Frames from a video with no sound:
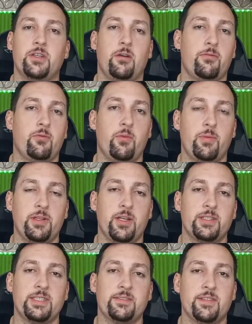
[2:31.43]
cover three one play
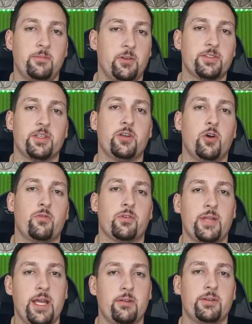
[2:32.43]
touchdowns that I'm also going to go over
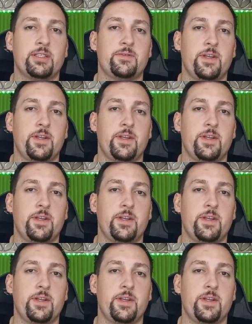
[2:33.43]
later in this